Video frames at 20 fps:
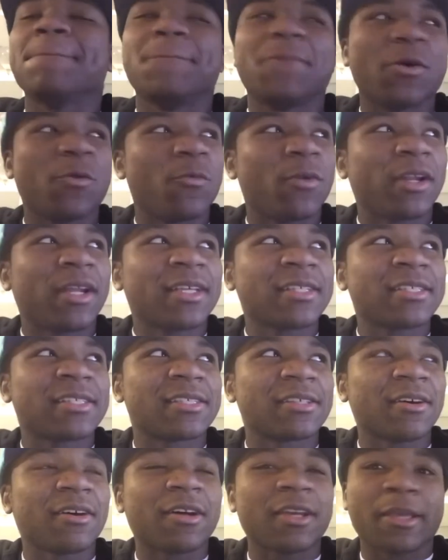but when I
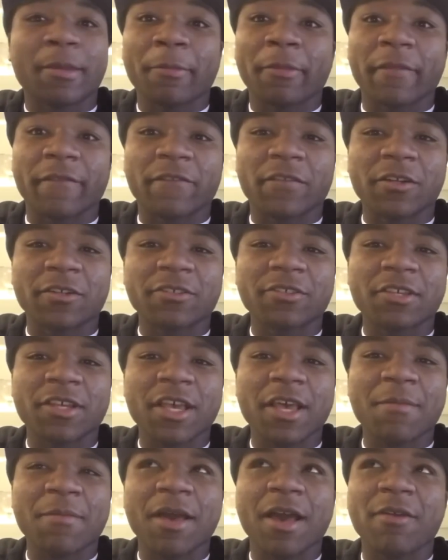saw him the first
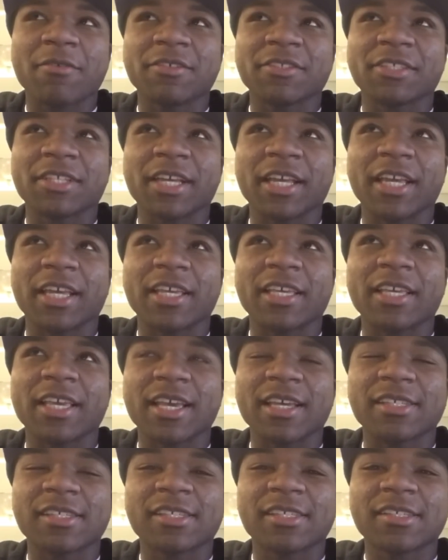time, I was like,
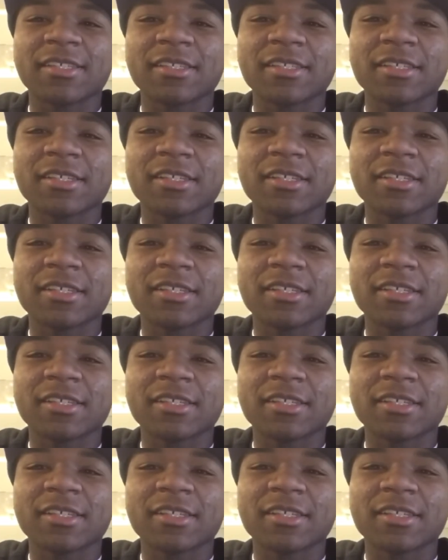yes,